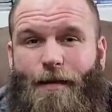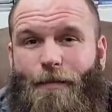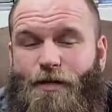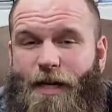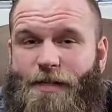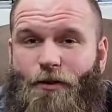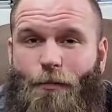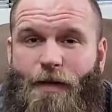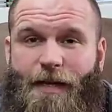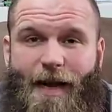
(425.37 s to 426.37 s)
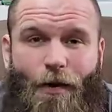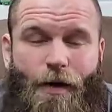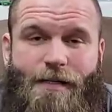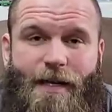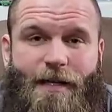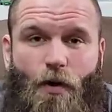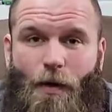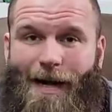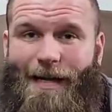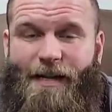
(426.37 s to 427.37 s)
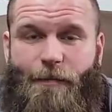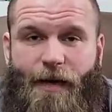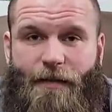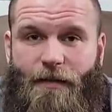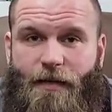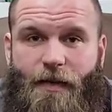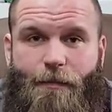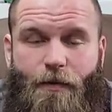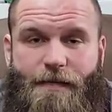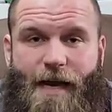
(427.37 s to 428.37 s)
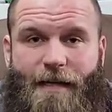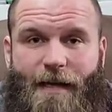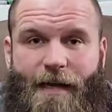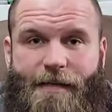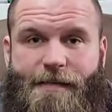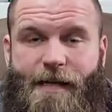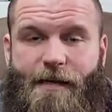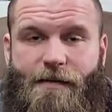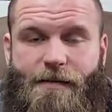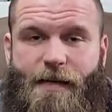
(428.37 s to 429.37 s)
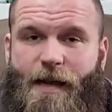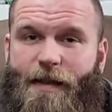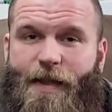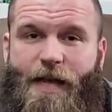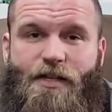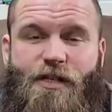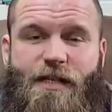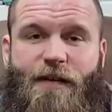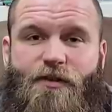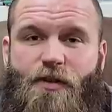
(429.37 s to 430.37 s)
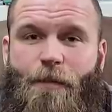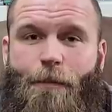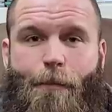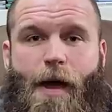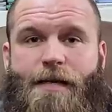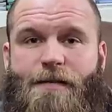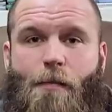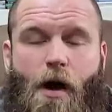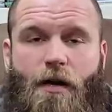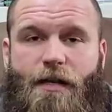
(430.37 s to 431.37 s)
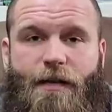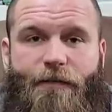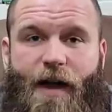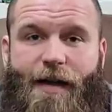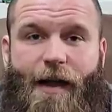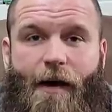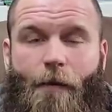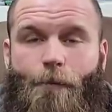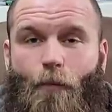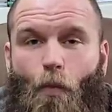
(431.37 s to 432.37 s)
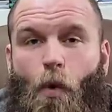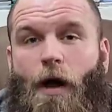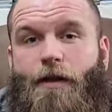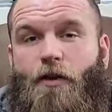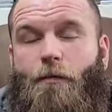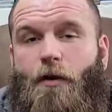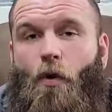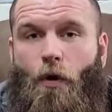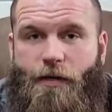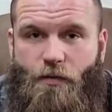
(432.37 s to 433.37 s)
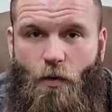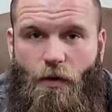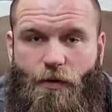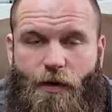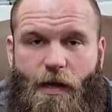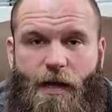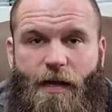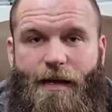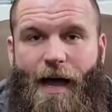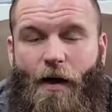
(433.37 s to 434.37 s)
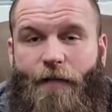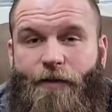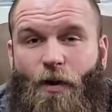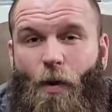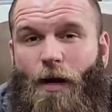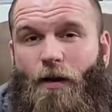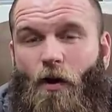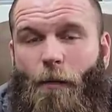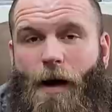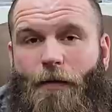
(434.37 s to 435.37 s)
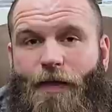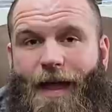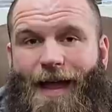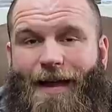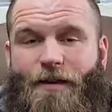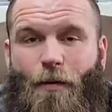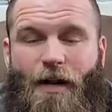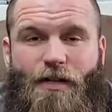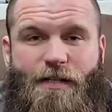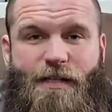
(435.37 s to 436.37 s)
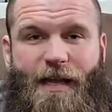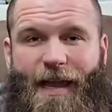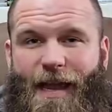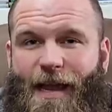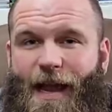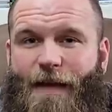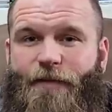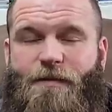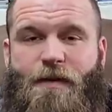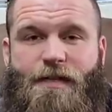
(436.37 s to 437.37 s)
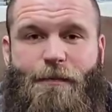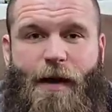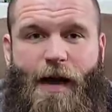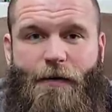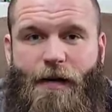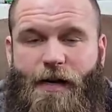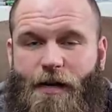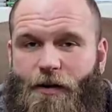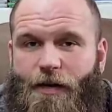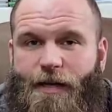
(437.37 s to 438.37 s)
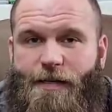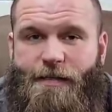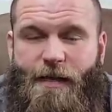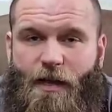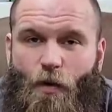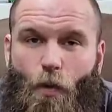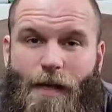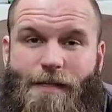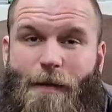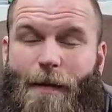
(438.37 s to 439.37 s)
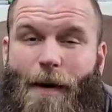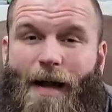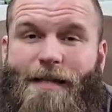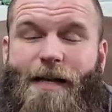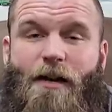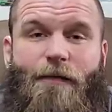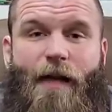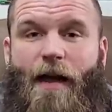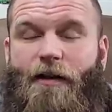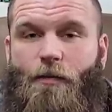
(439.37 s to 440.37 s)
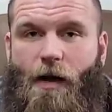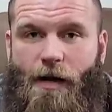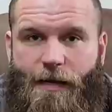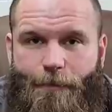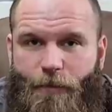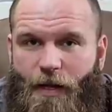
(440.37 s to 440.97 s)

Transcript: But you guys know me, I always like going on eBay, looking up those online sales. That just gives you the best market to find out what your McCoy is worth. Now, if you don't want to go about that and you want to just say, hey, I have this piece of pottery, here it is, what is my monetary value on it?